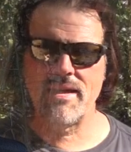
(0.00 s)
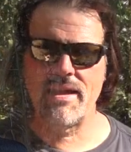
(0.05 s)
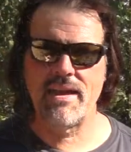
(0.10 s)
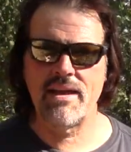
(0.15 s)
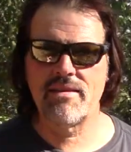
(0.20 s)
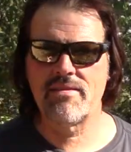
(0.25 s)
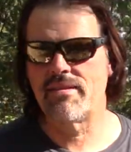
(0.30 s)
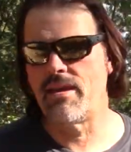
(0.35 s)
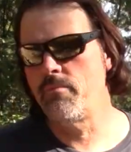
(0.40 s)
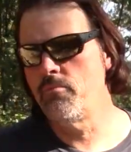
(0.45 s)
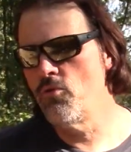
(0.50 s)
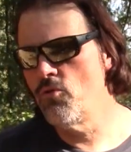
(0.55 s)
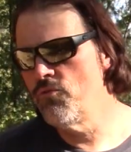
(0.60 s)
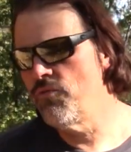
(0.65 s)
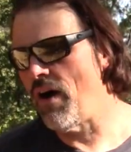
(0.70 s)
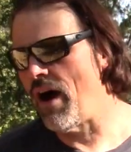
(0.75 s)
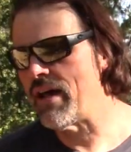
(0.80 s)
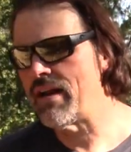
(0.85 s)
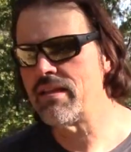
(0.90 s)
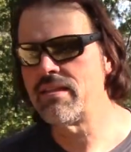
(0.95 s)
lings, they
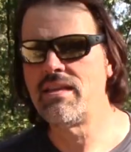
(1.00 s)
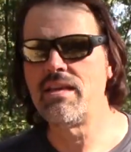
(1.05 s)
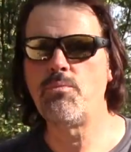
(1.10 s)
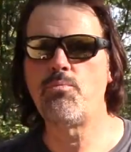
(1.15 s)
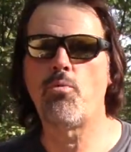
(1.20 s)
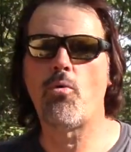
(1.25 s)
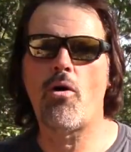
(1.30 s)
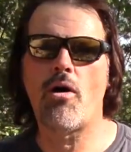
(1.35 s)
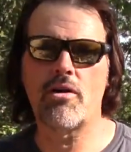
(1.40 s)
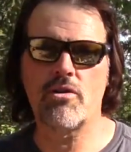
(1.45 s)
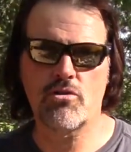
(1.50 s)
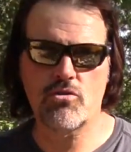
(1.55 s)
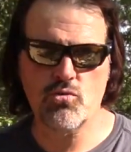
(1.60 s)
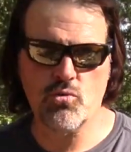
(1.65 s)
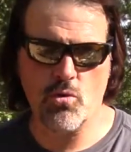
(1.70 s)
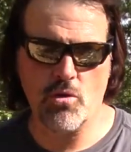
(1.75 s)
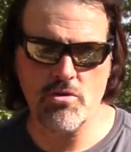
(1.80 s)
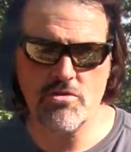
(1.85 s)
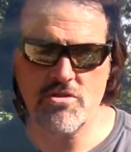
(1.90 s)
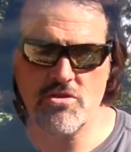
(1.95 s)
move out of deep water
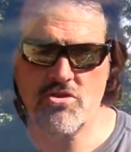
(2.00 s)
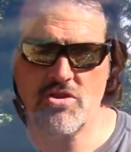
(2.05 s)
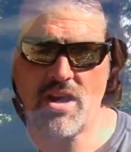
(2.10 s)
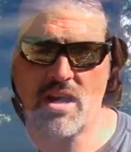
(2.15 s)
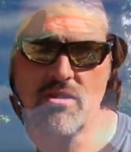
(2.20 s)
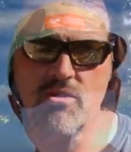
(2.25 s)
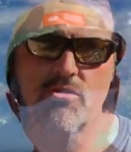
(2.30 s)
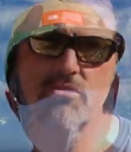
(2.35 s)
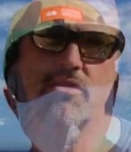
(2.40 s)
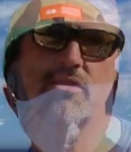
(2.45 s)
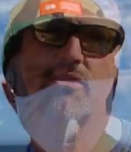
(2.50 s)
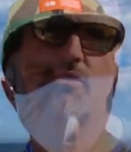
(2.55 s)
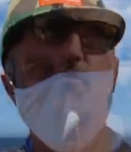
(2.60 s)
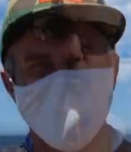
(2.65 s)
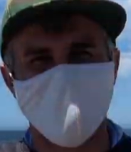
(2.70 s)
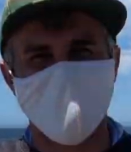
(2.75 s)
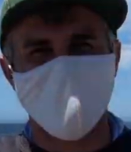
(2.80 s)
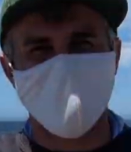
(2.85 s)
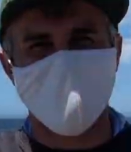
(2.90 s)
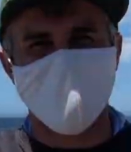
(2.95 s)
towards the shallows in the
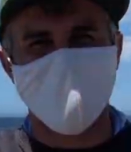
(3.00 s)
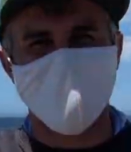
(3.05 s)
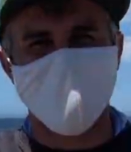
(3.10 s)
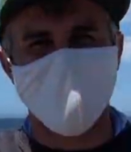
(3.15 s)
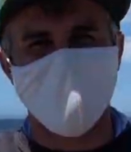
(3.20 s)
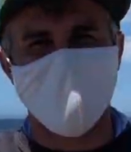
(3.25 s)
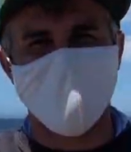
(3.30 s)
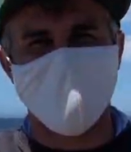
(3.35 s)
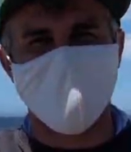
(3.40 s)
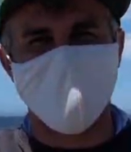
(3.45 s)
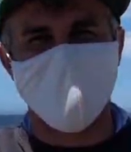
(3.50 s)
fall. They're getting